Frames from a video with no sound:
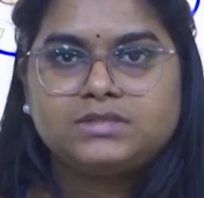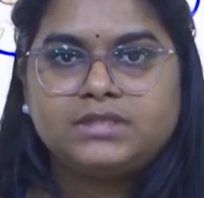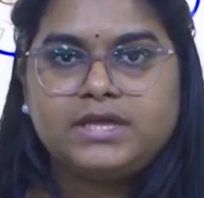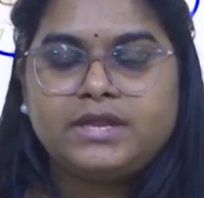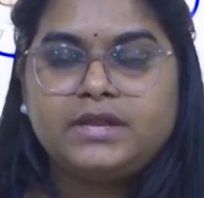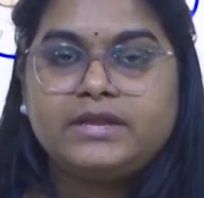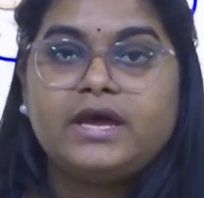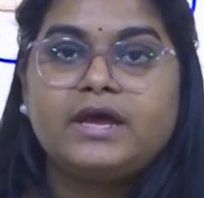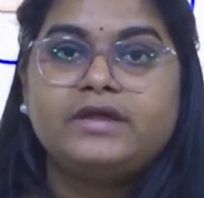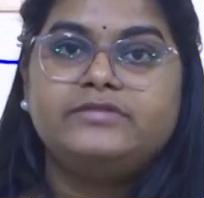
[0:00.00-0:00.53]
There
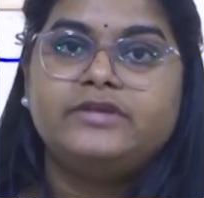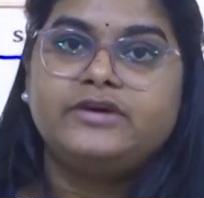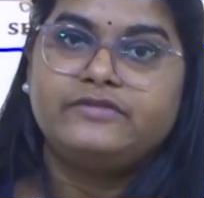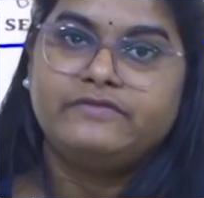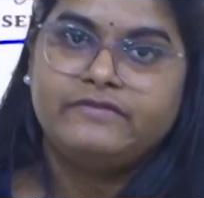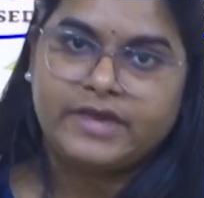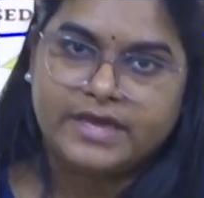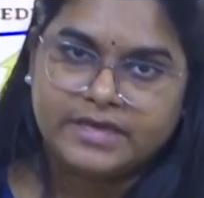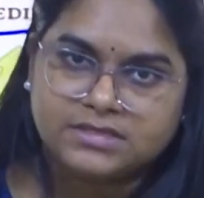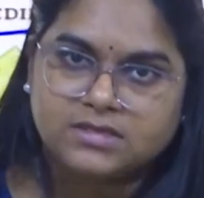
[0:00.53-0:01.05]
are other
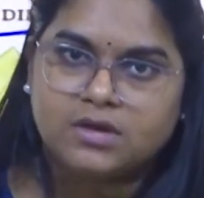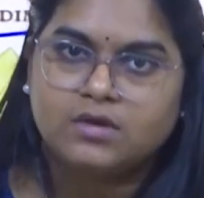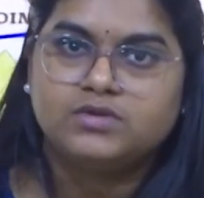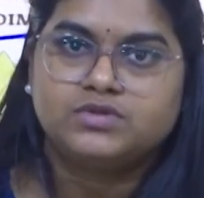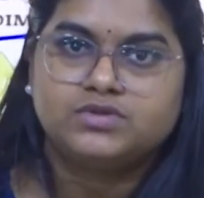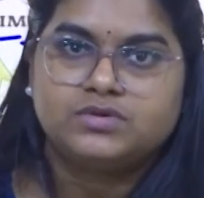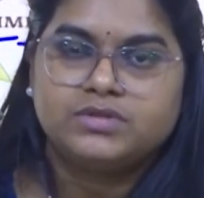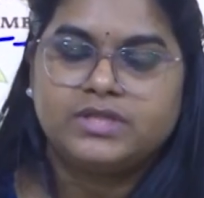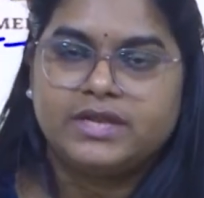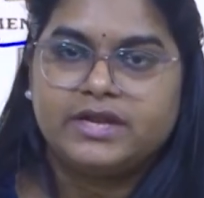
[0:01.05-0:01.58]
ways
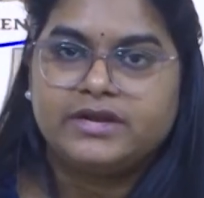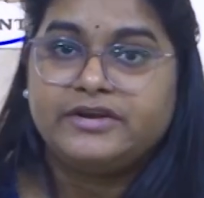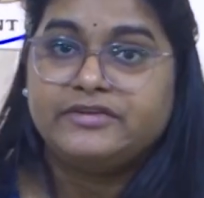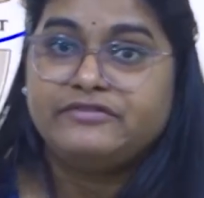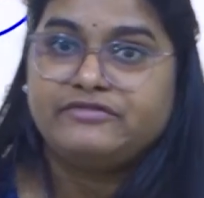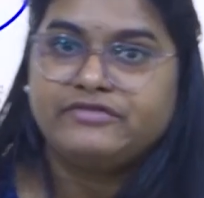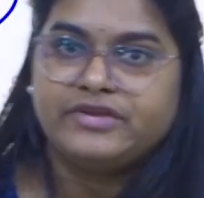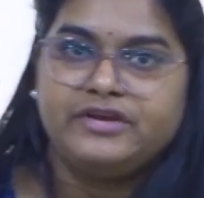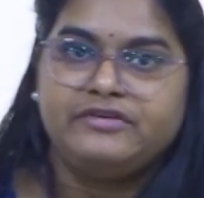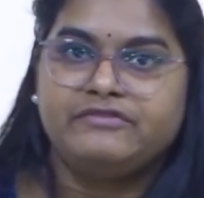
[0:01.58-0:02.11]
also. There are
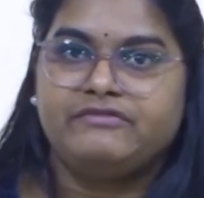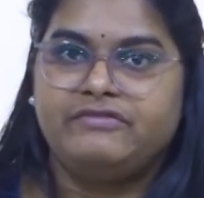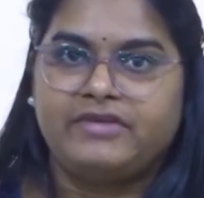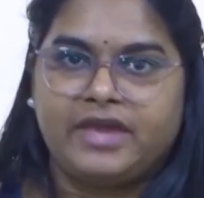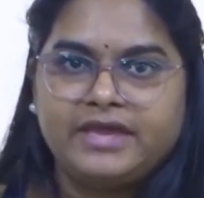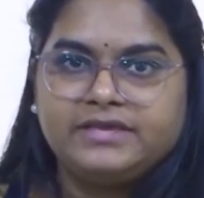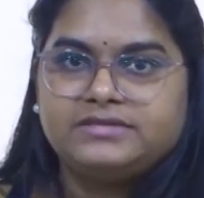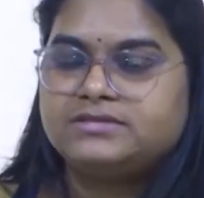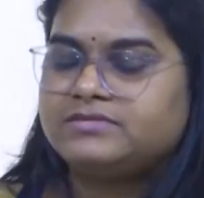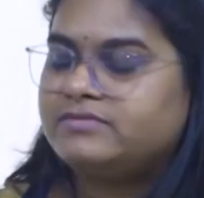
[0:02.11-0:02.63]
different
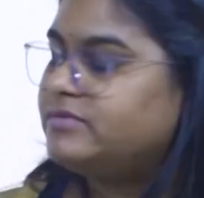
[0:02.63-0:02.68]
ways.